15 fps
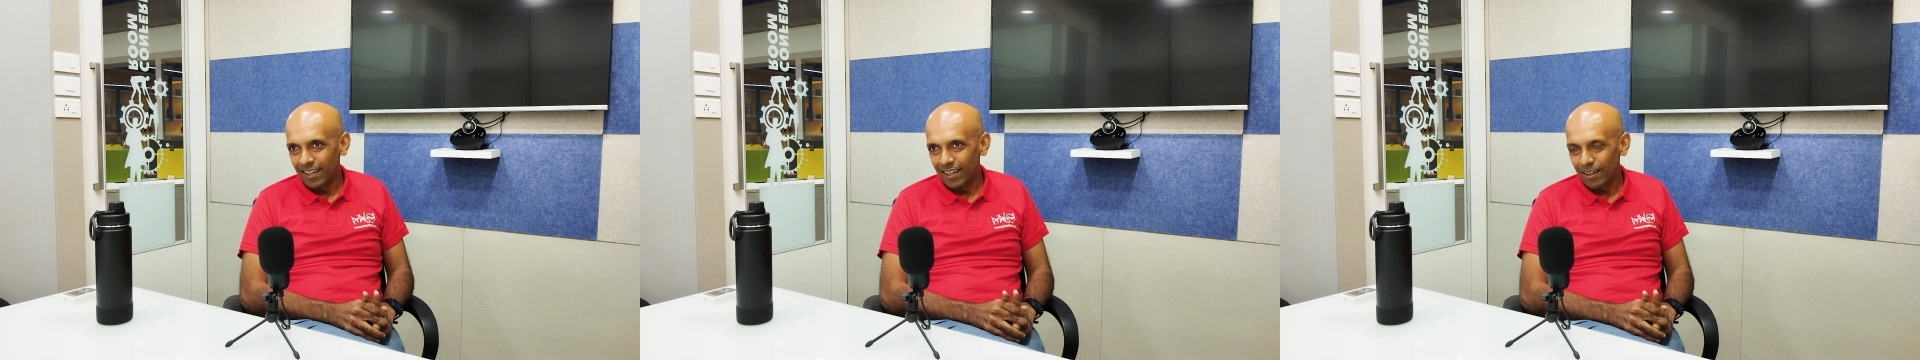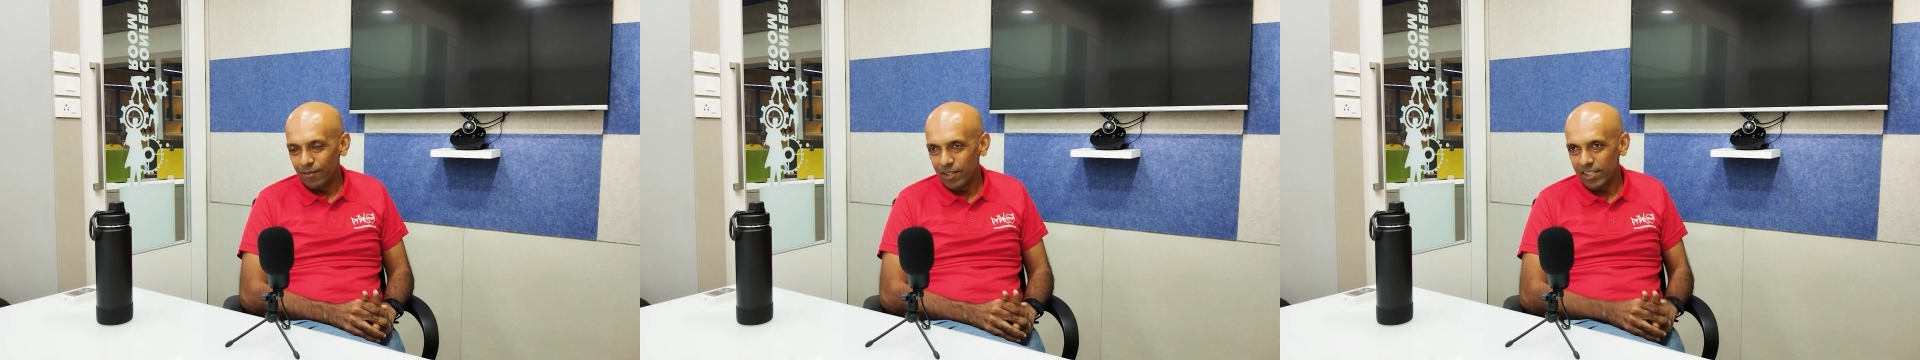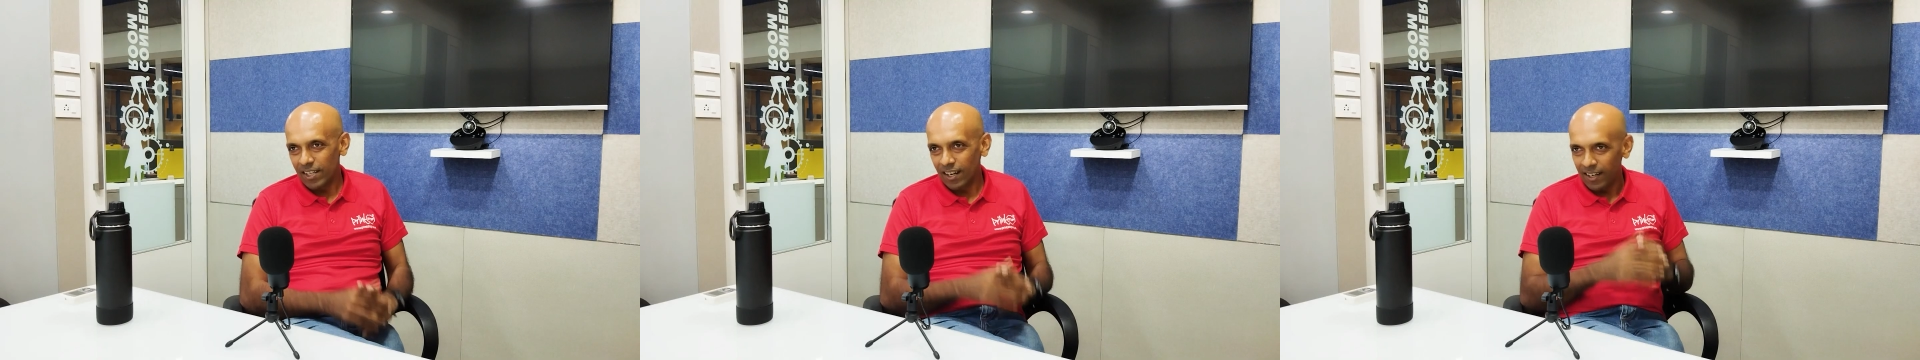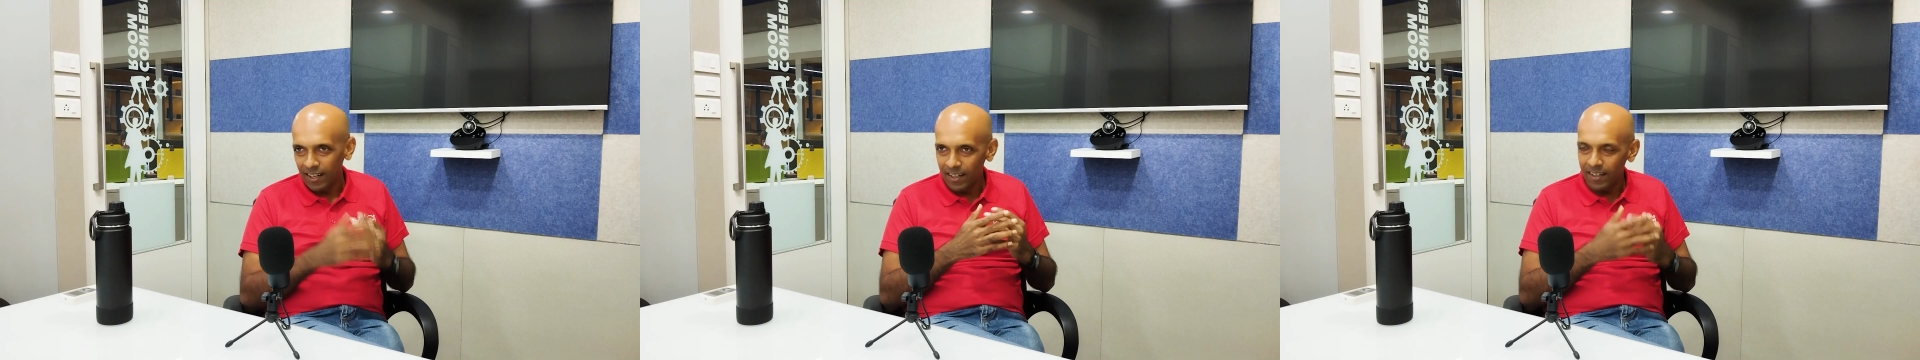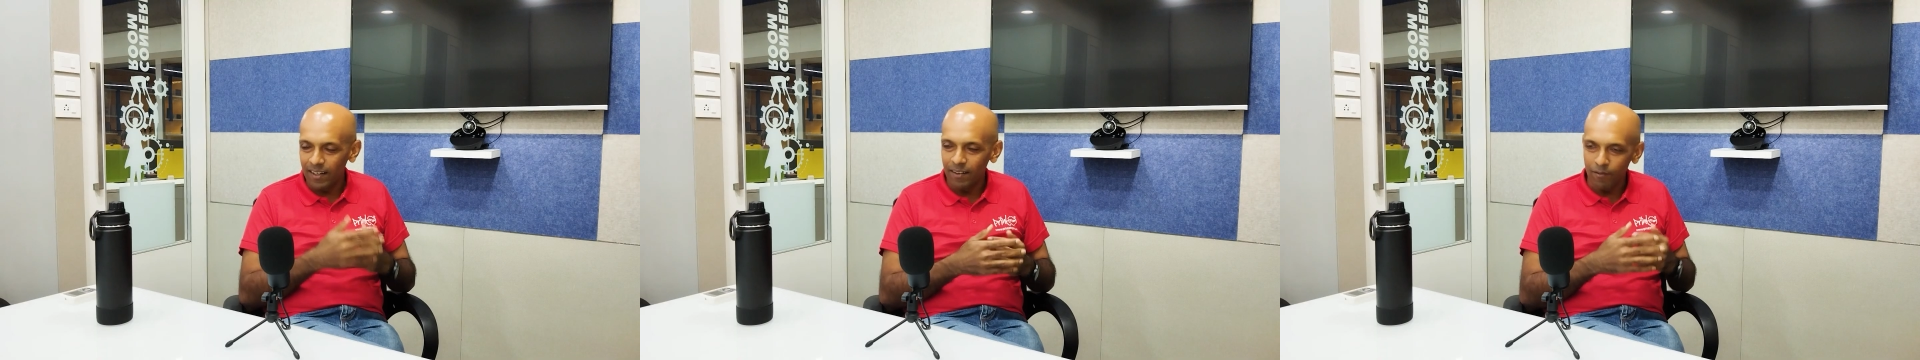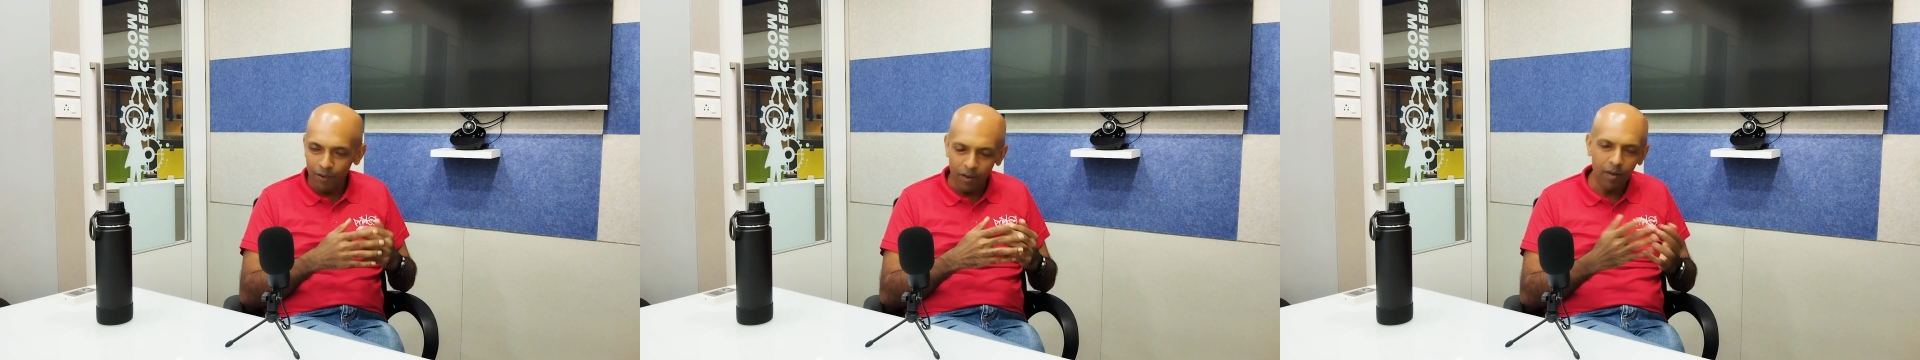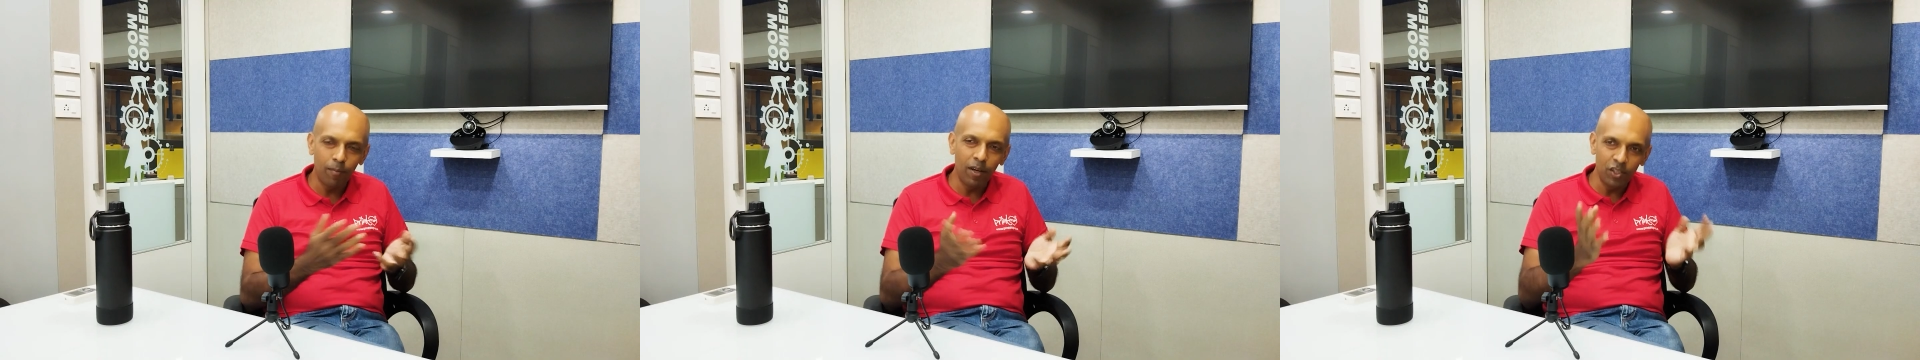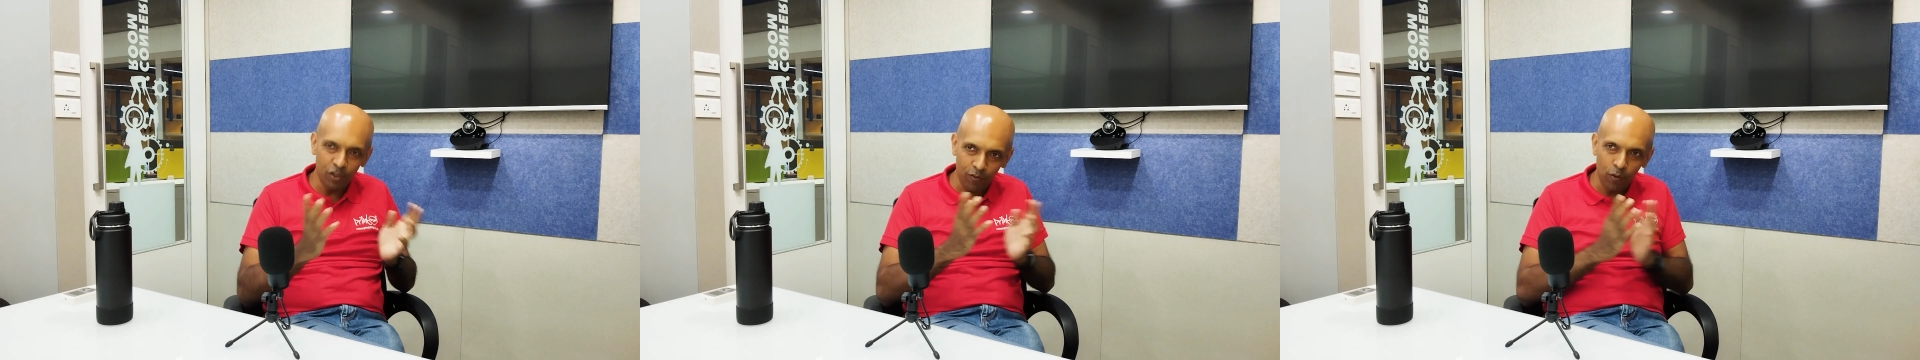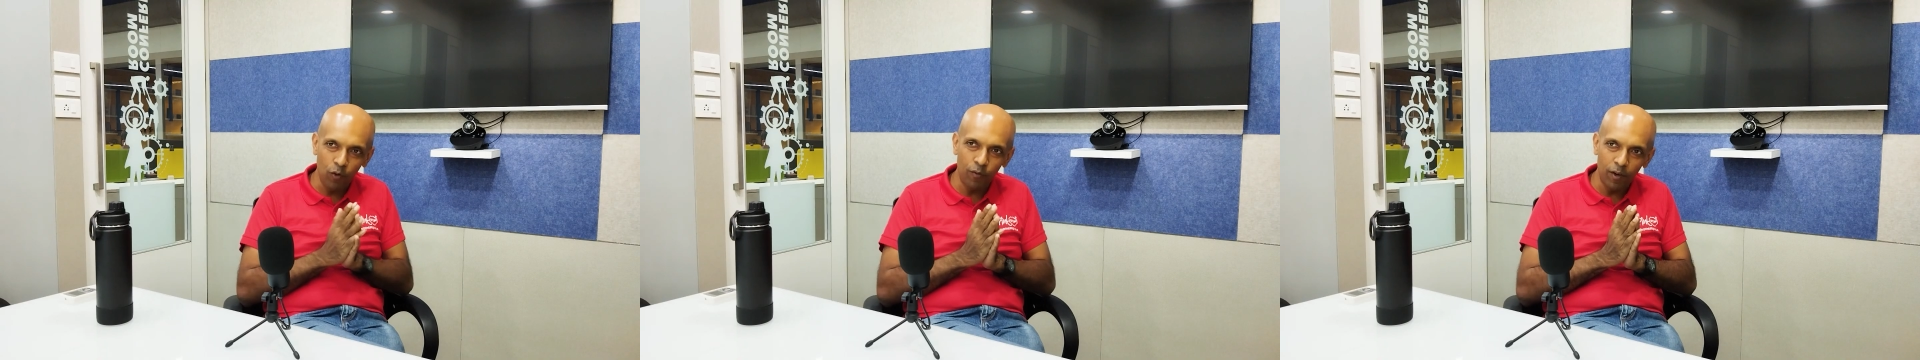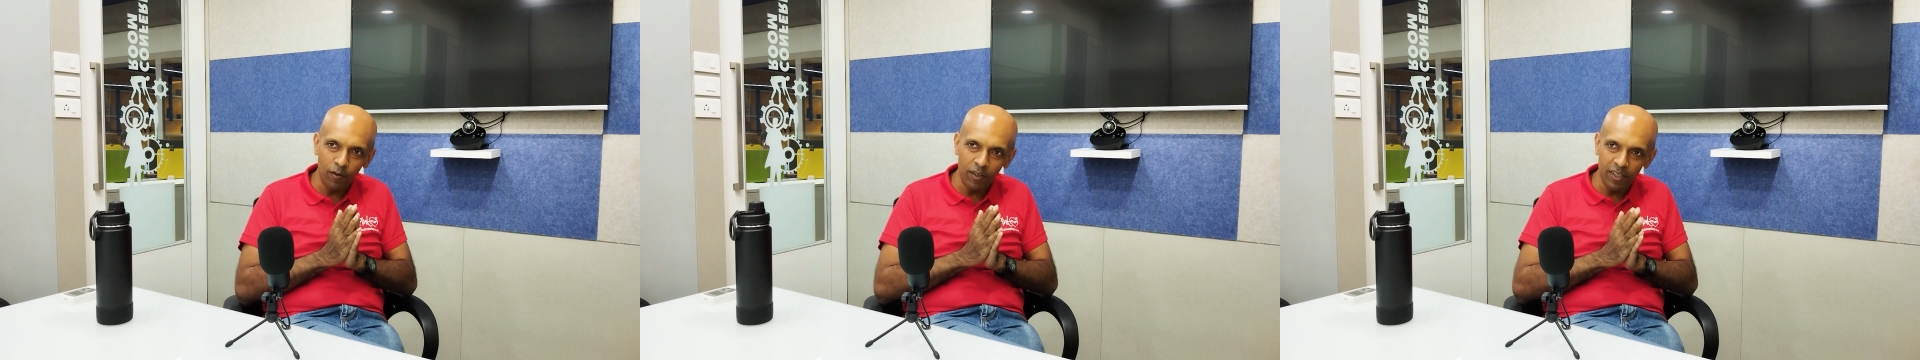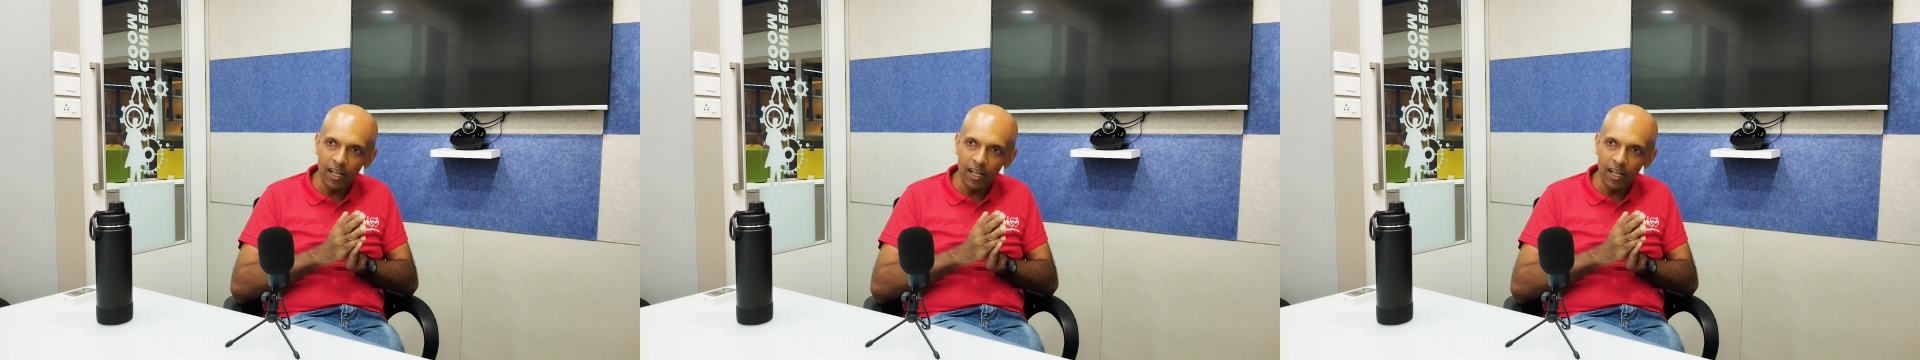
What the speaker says: we started, we were a bunch of co-founders.